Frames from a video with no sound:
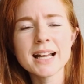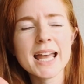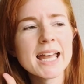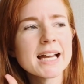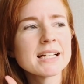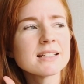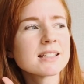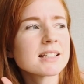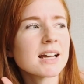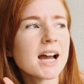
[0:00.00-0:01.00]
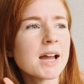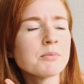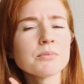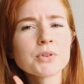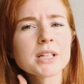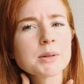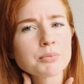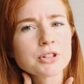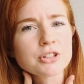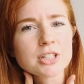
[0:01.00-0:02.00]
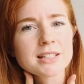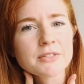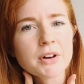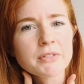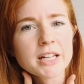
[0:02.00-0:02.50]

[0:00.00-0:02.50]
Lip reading: and I'm really appreciative of